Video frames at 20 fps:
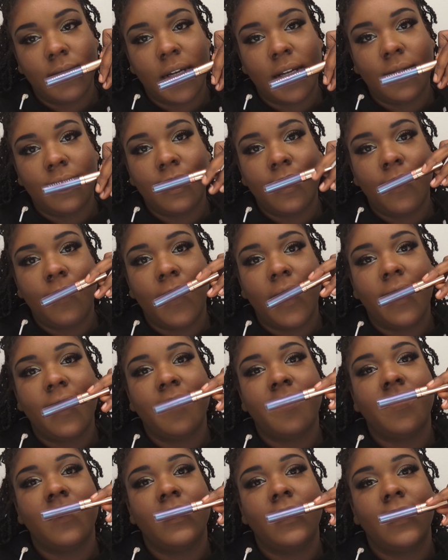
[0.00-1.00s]
I don't know why
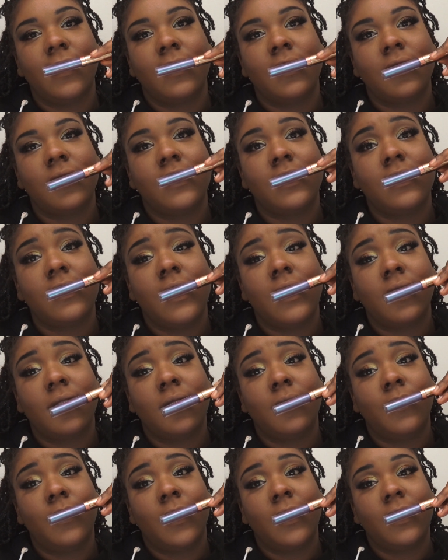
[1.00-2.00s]
I feel like this is not
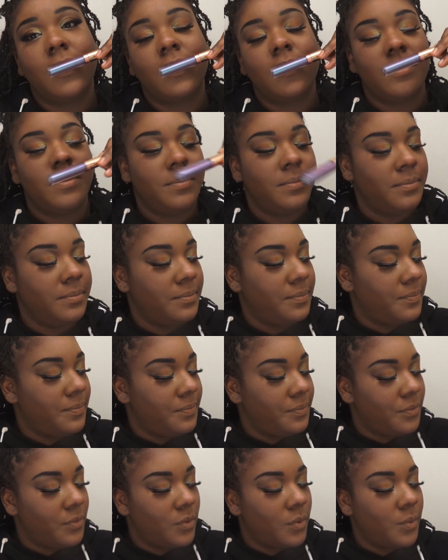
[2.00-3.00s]
going to work.
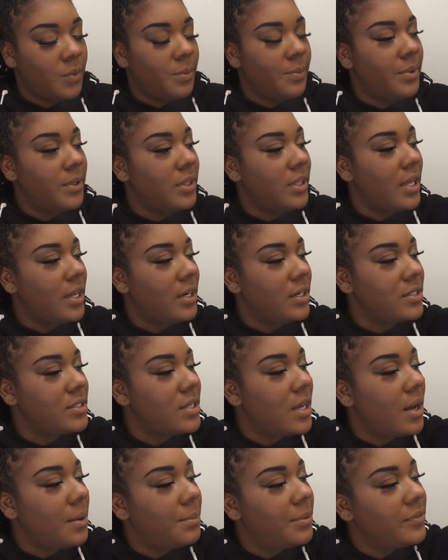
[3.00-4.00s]
I'm going to put that on
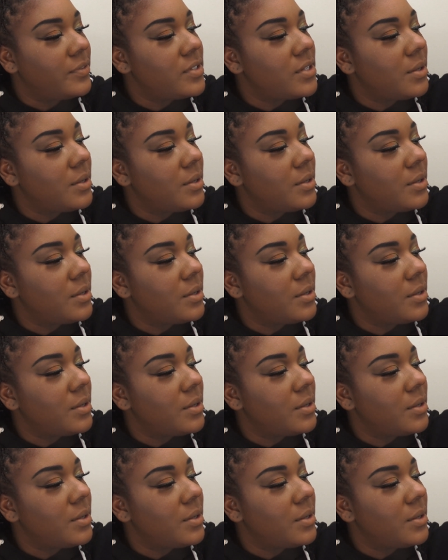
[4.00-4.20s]
top of